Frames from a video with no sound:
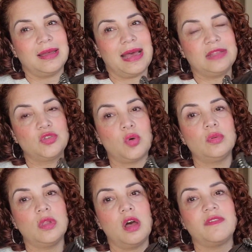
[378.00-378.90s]
I
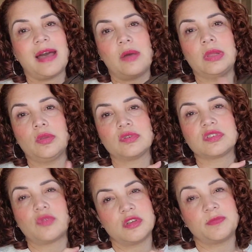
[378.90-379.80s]
don't love how it
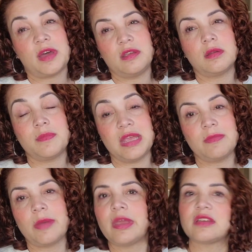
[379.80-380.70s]
looks crossbody on
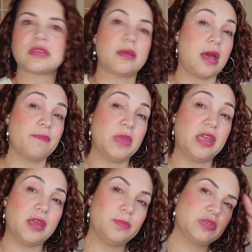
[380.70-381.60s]
me, maybe because I have
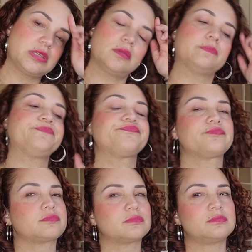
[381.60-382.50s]
big hips.
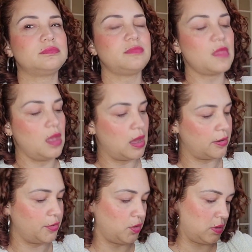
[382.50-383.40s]
I
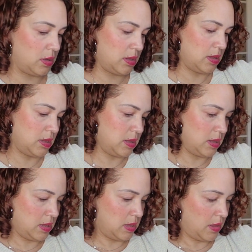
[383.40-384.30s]
don't
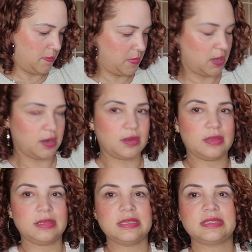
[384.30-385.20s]
know. But
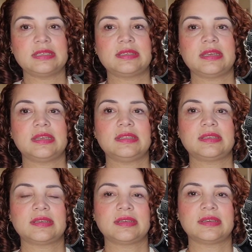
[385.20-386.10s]
this is
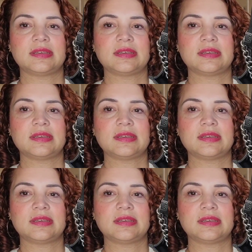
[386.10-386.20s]
it.